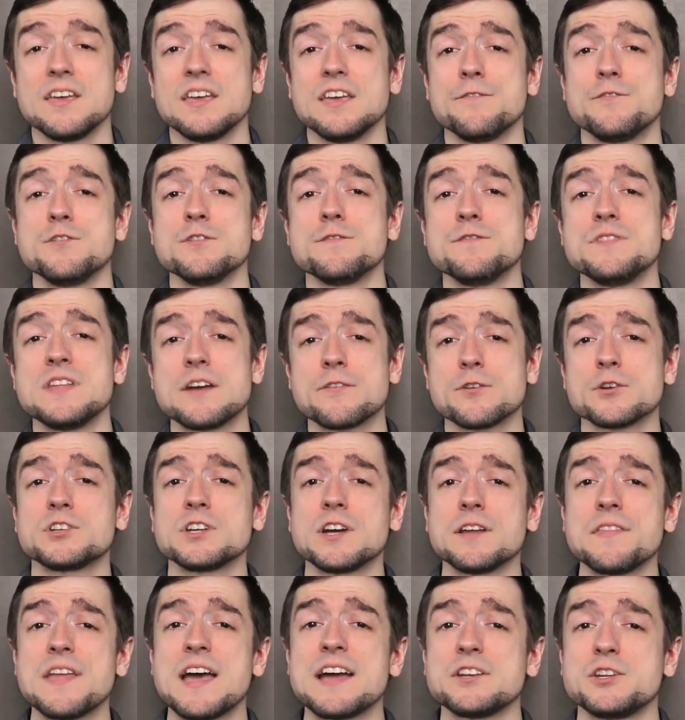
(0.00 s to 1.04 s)
If you've never
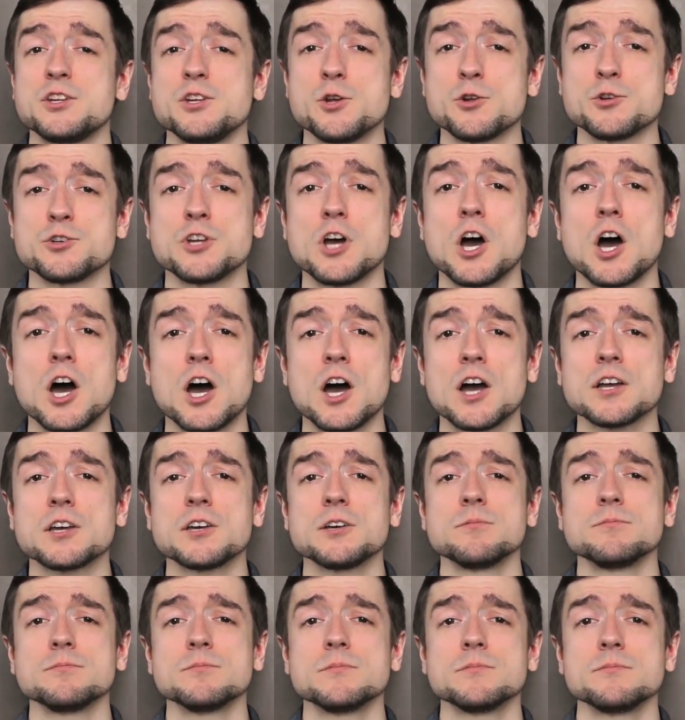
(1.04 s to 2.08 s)
done that to your
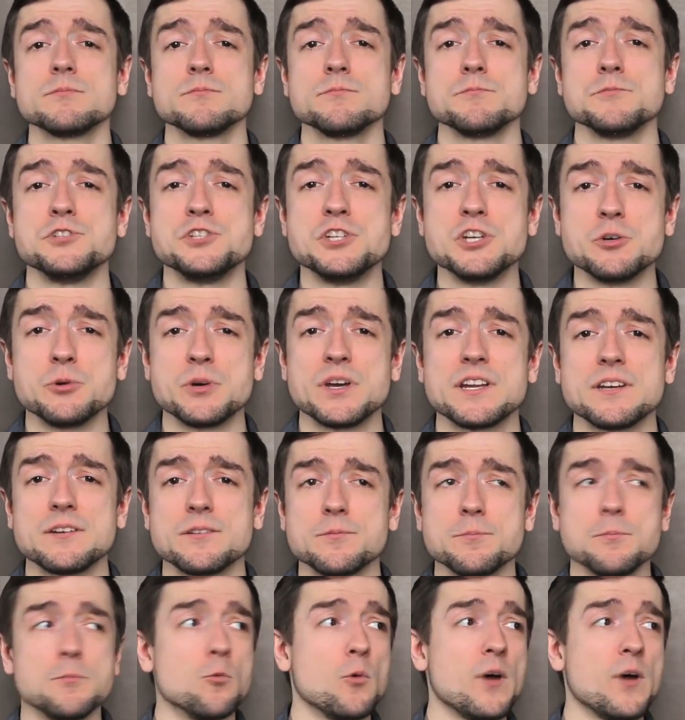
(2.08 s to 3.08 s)
dog, do it.